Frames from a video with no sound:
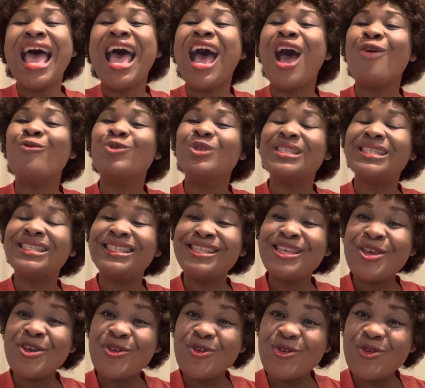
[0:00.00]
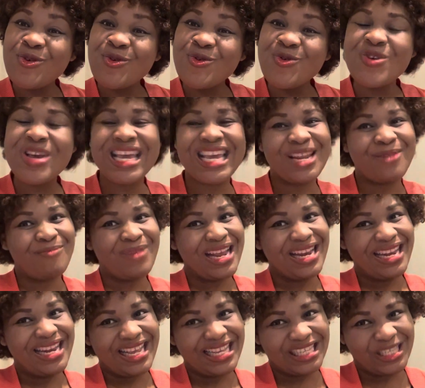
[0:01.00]
I will see you in my
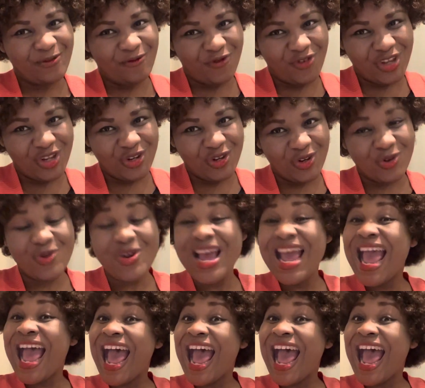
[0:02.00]
next video,